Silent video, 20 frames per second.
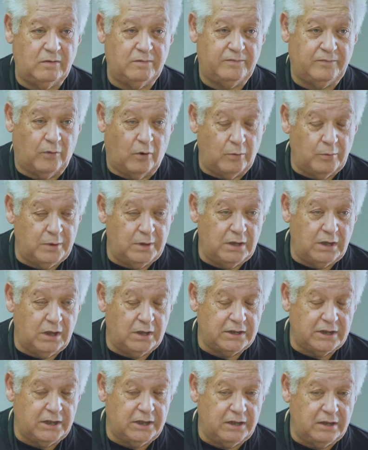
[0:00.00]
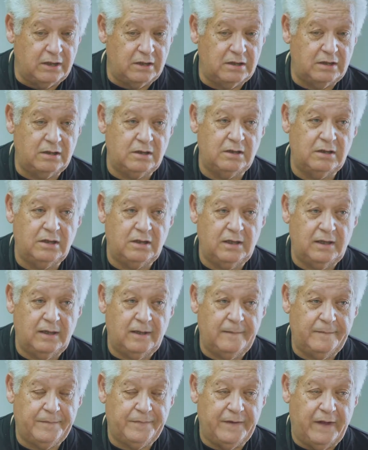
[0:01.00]
forward-looking,
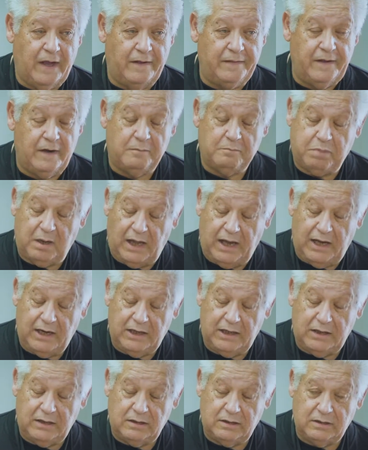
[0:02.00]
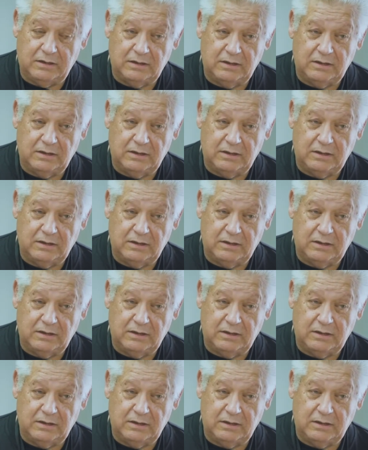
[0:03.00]
and they're planning,